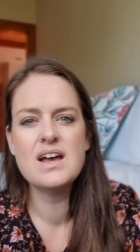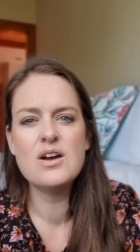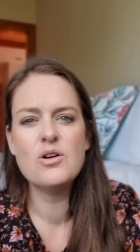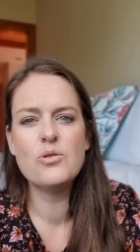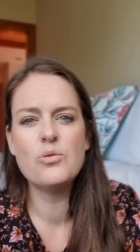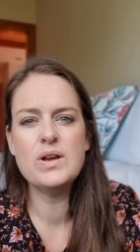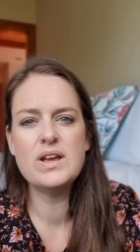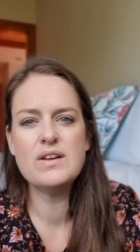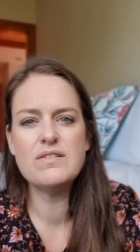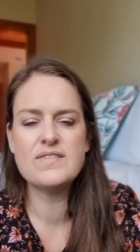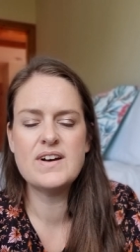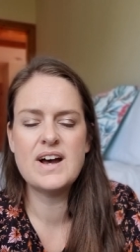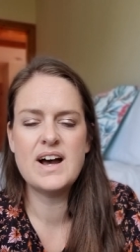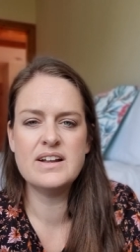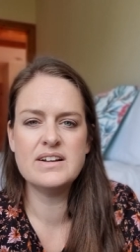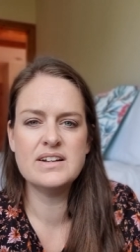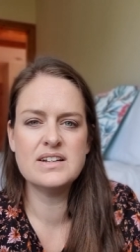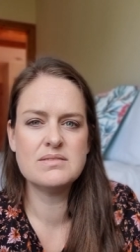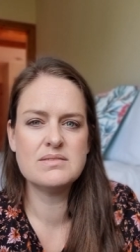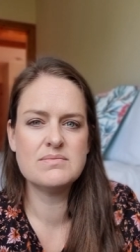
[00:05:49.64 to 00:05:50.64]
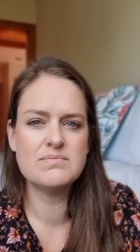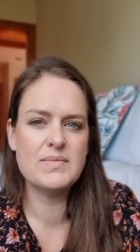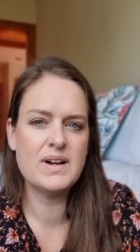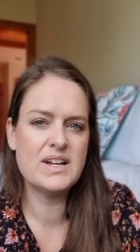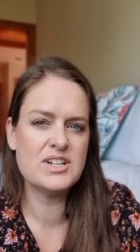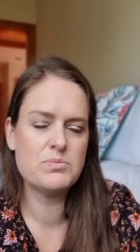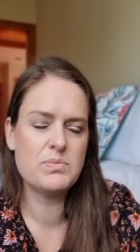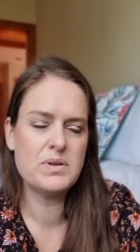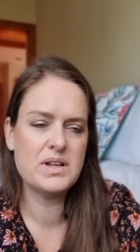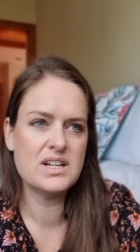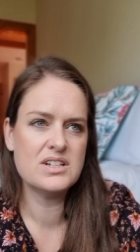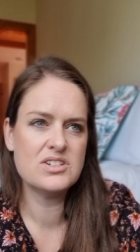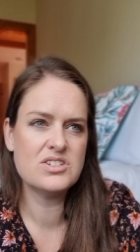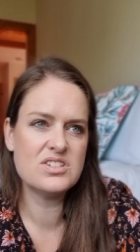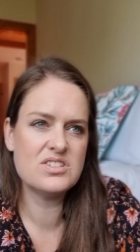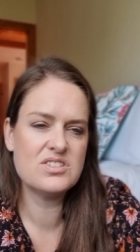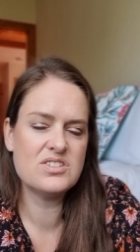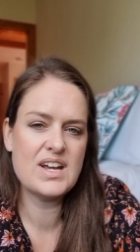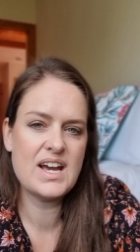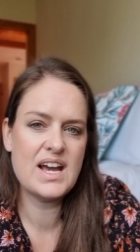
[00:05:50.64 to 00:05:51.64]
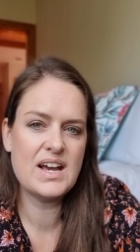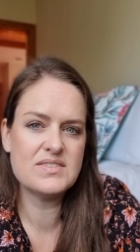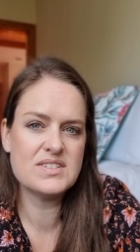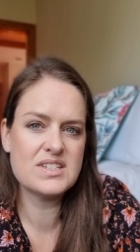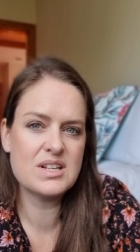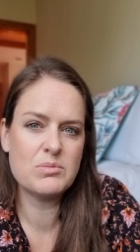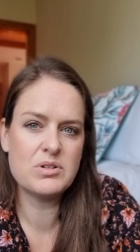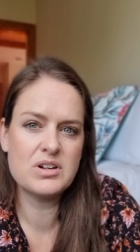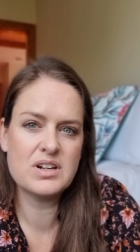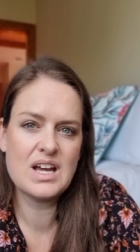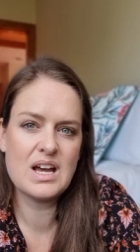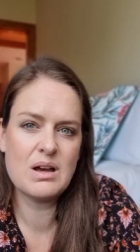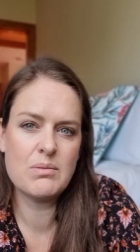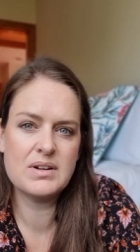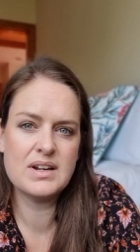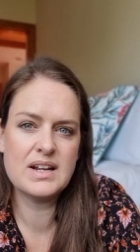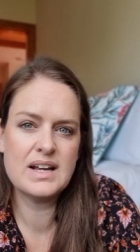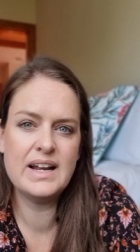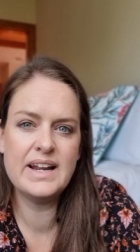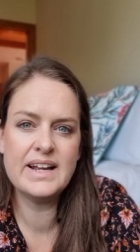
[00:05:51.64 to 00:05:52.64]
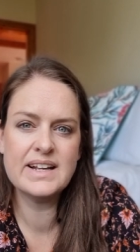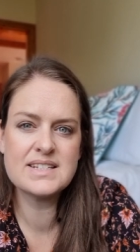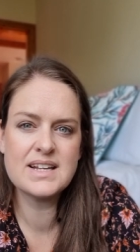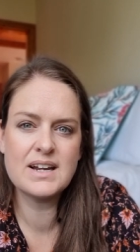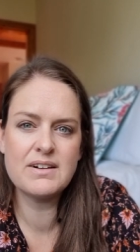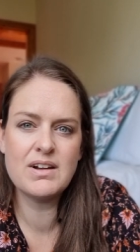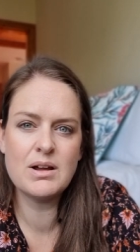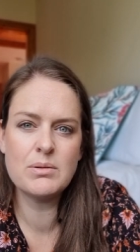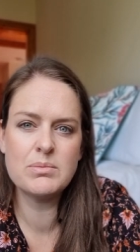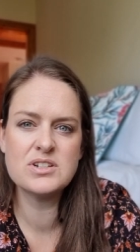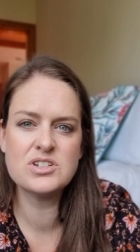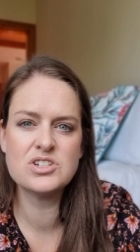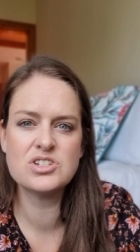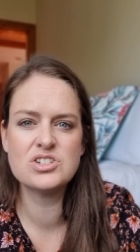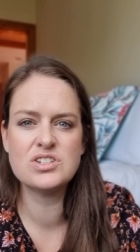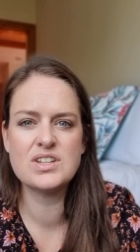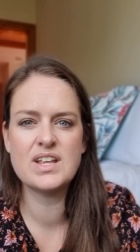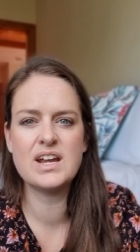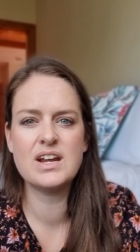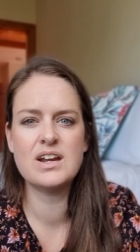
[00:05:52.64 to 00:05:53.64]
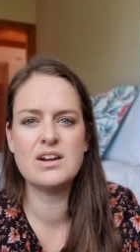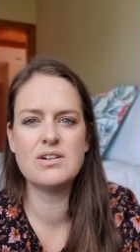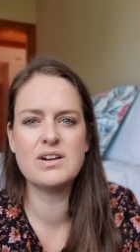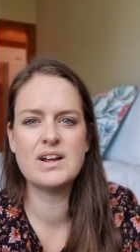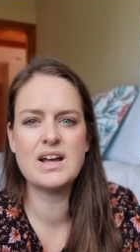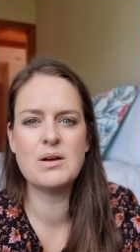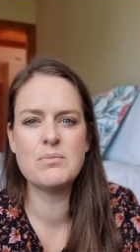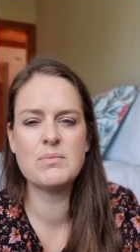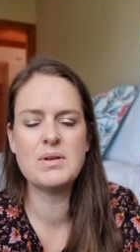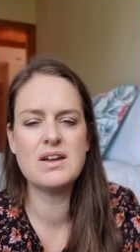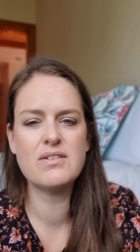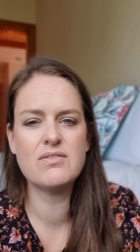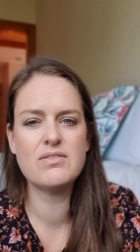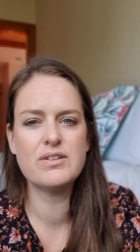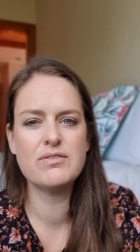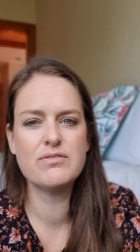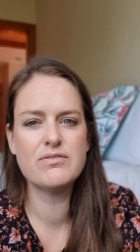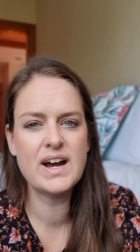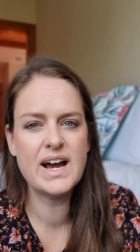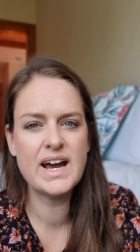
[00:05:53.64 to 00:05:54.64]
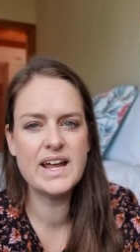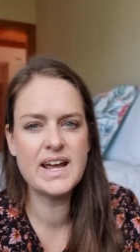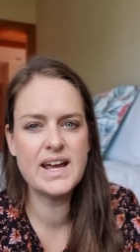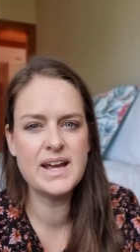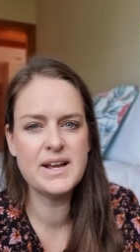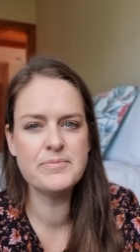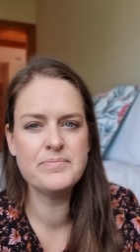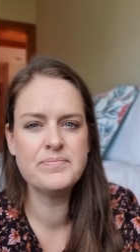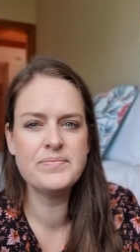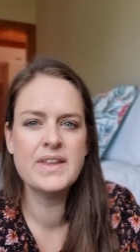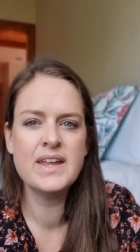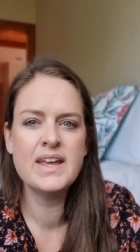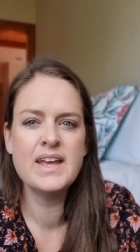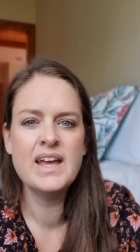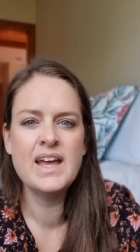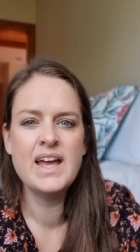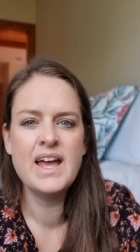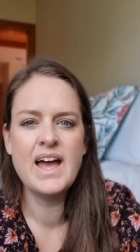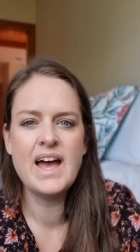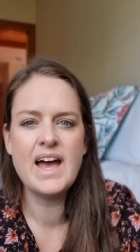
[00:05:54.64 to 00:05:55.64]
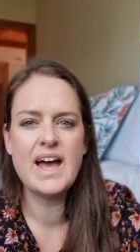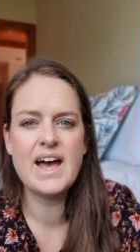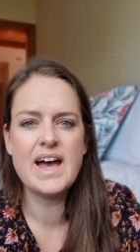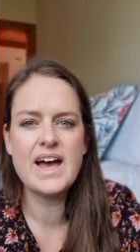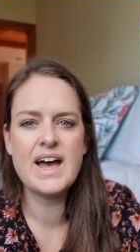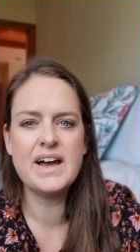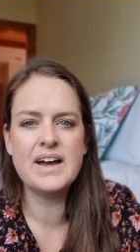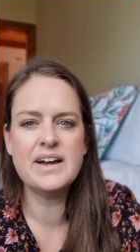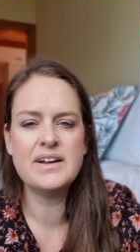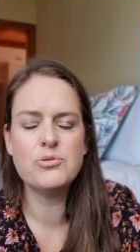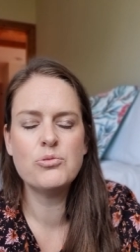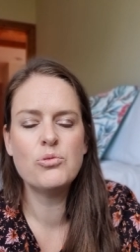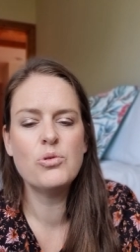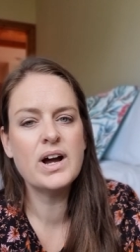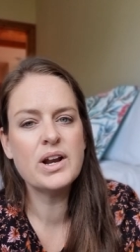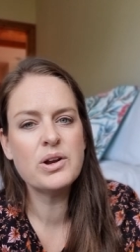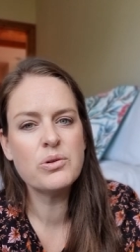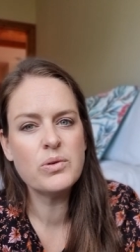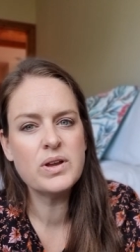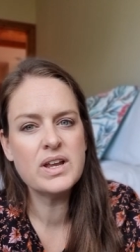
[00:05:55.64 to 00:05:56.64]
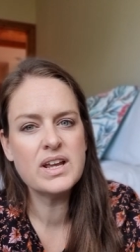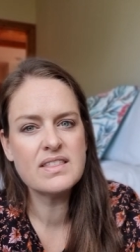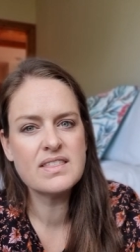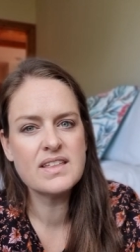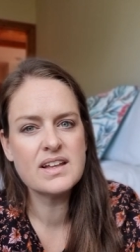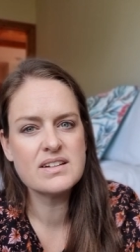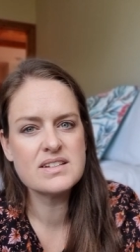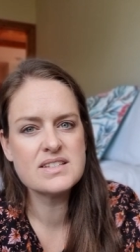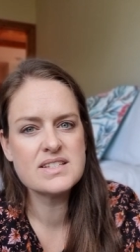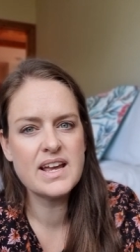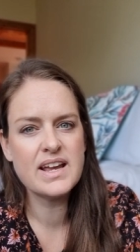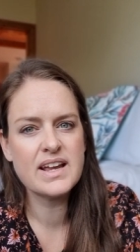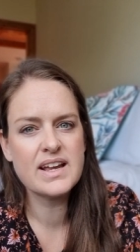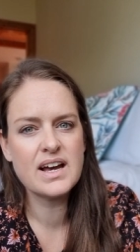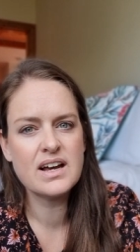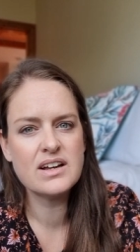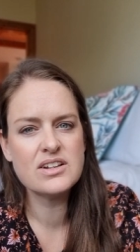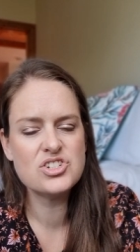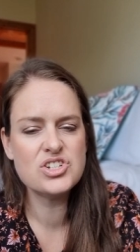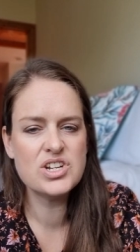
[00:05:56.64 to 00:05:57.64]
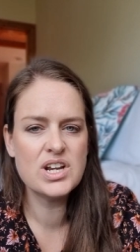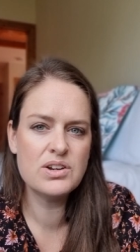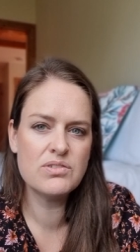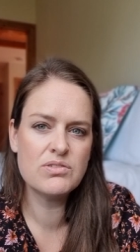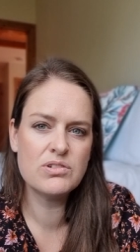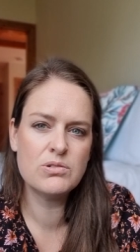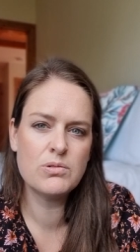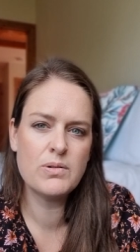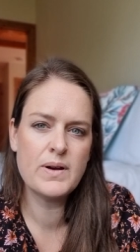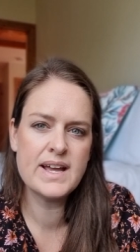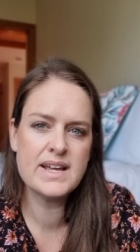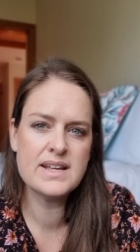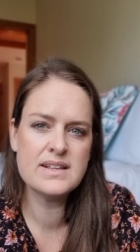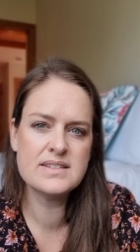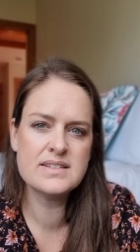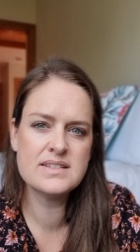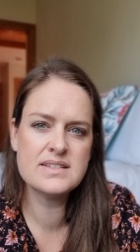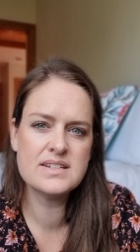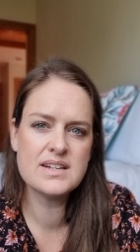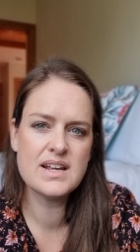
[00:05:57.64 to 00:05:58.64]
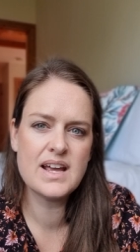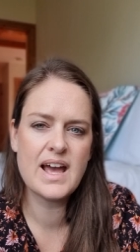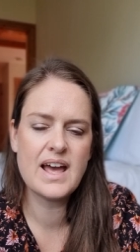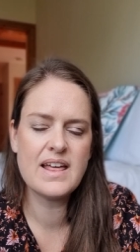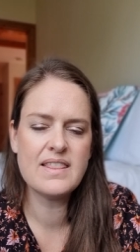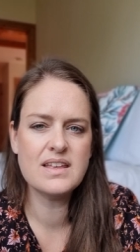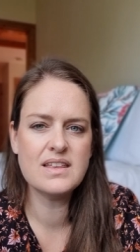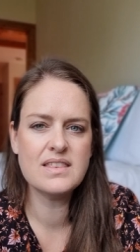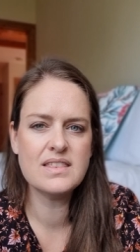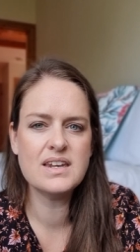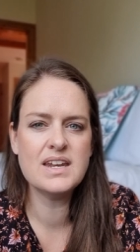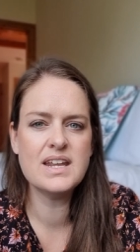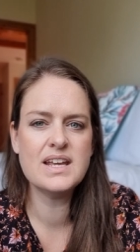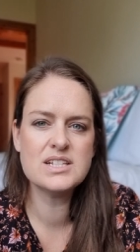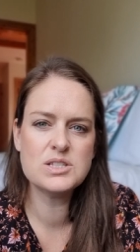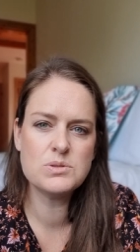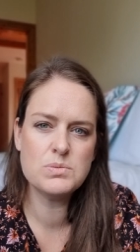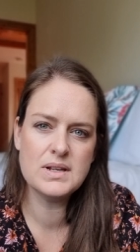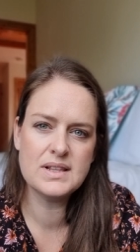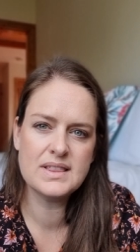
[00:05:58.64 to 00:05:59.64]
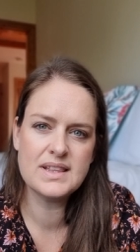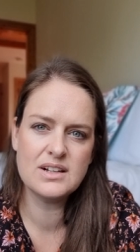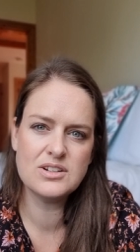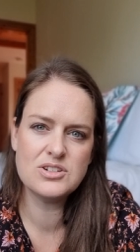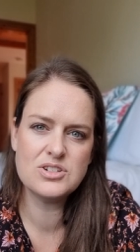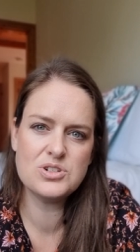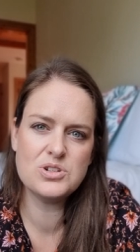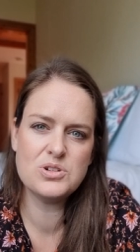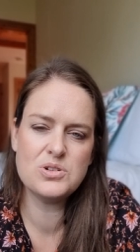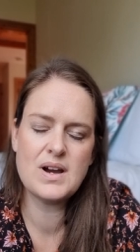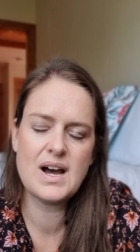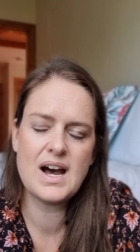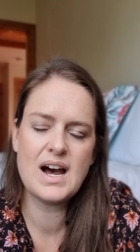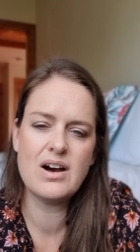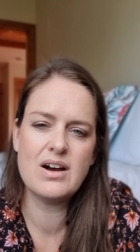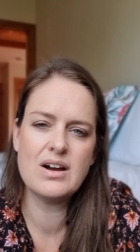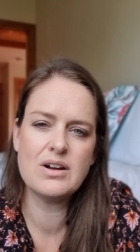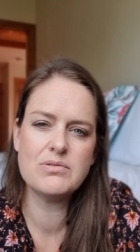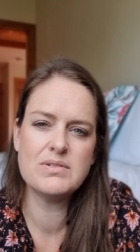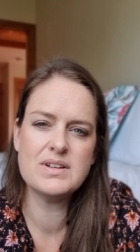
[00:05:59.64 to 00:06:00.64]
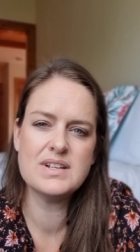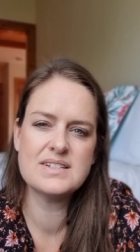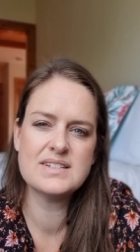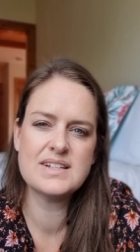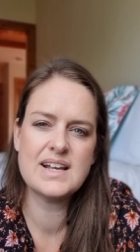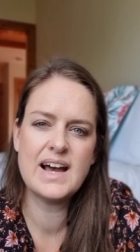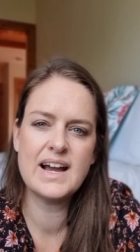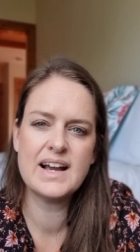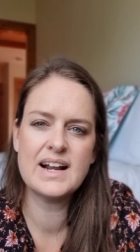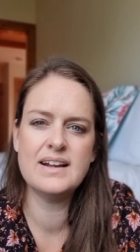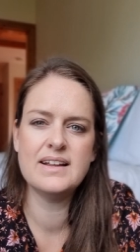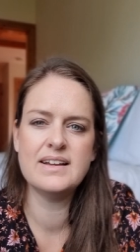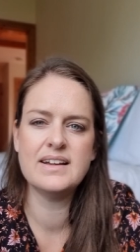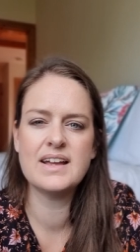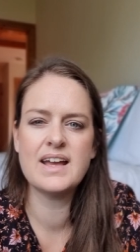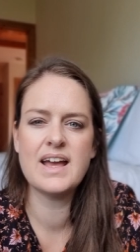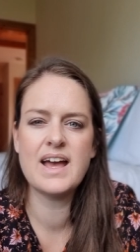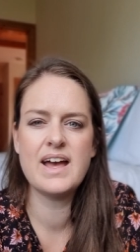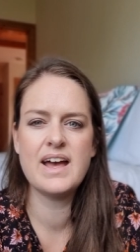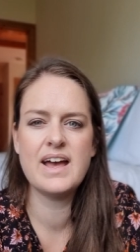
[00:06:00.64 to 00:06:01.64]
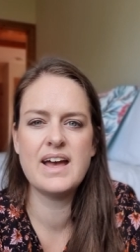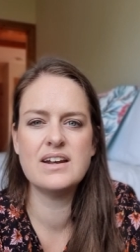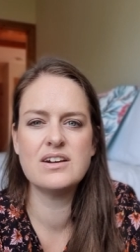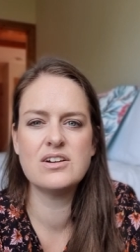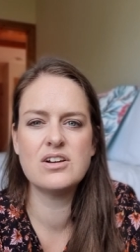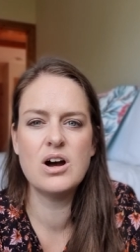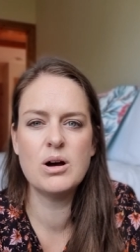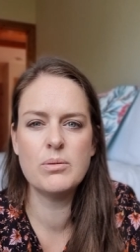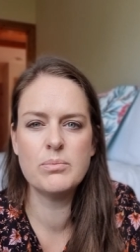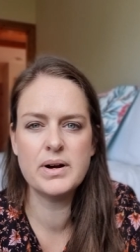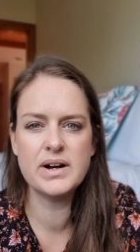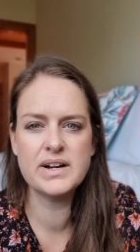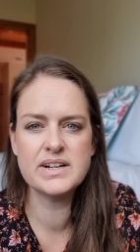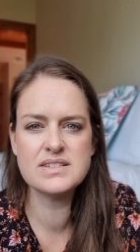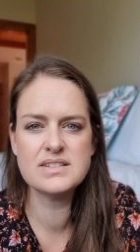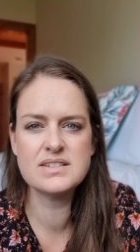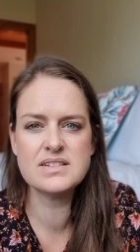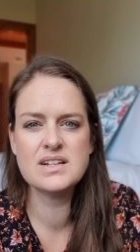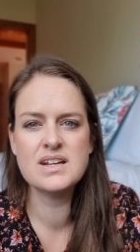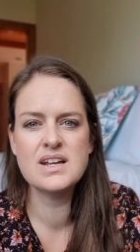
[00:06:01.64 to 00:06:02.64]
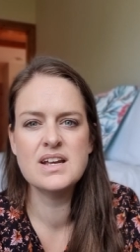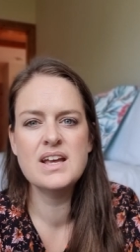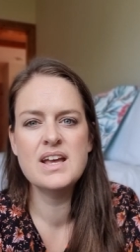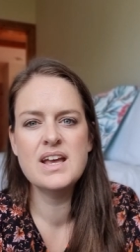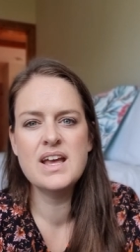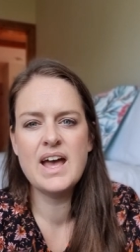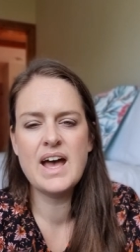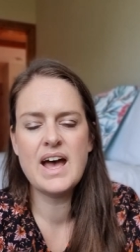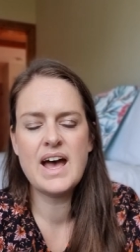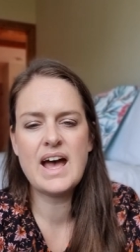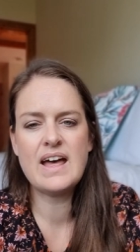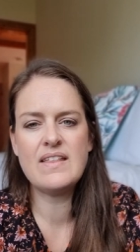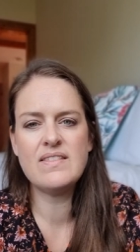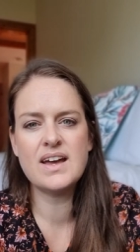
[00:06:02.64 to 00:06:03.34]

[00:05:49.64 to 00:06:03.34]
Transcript: We found it much better just to have someone come and collect our rubbish. They come every Friday and one week they'll take our general waste and then the next week they'll do our recycling and compost and